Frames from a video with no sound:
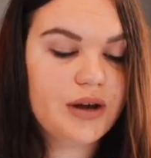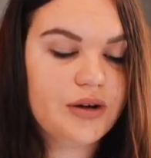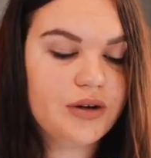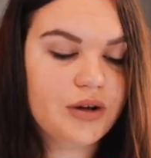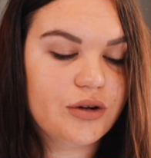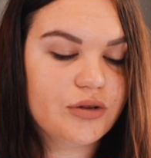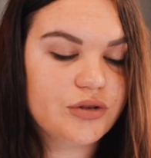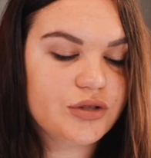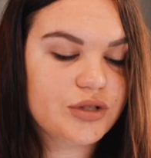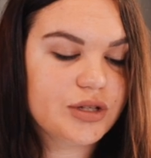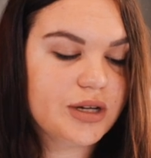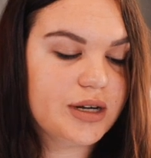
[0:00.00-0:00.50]

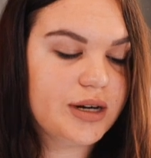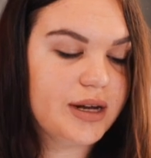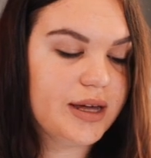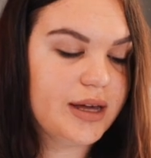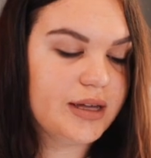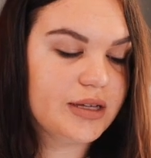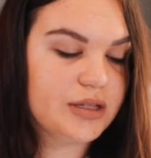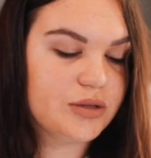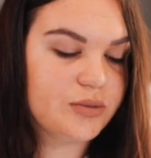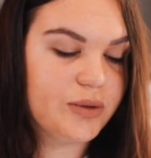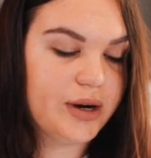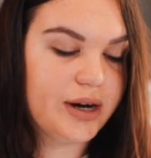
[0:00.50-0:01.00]
Notion
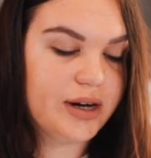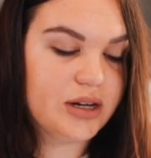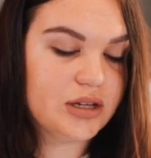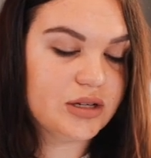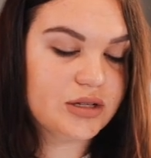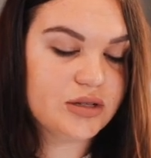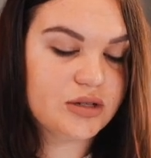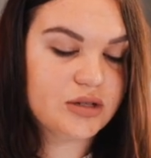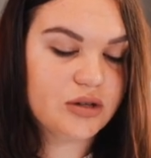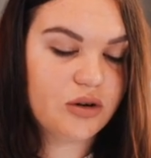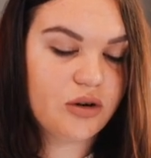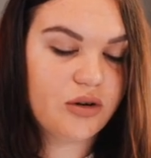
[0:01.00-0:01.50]
is where I
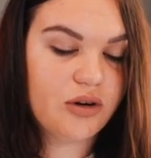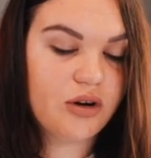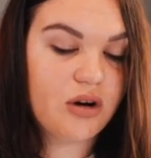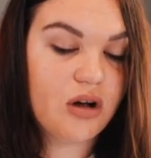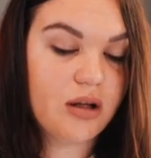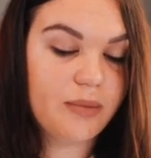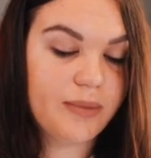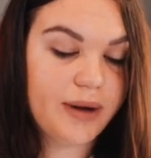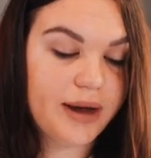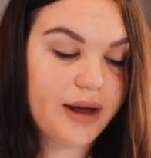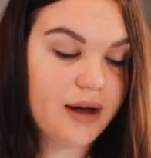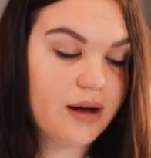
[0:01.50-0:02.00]
store
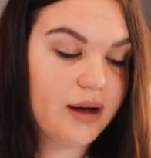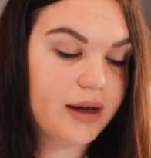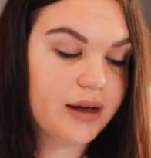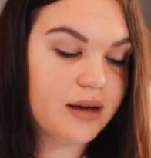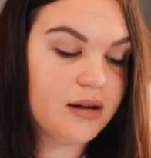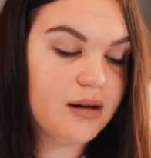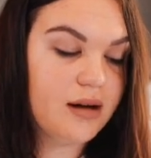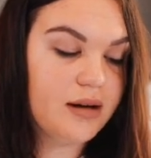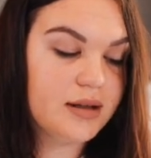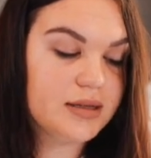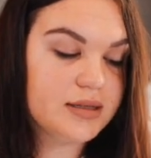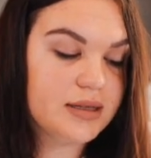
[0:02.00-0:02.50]
all my
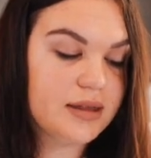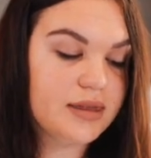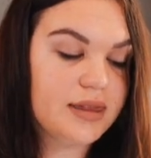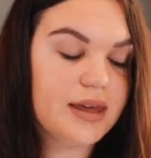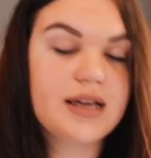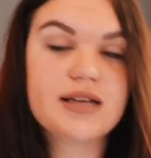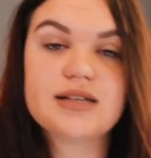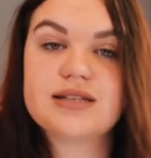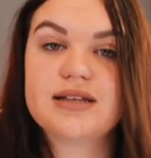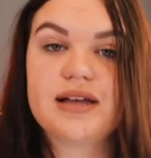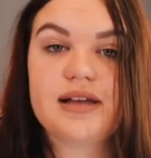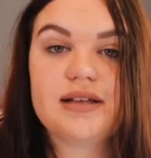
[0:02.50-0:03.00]
icons and
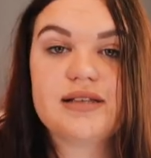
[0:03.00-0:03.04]
things.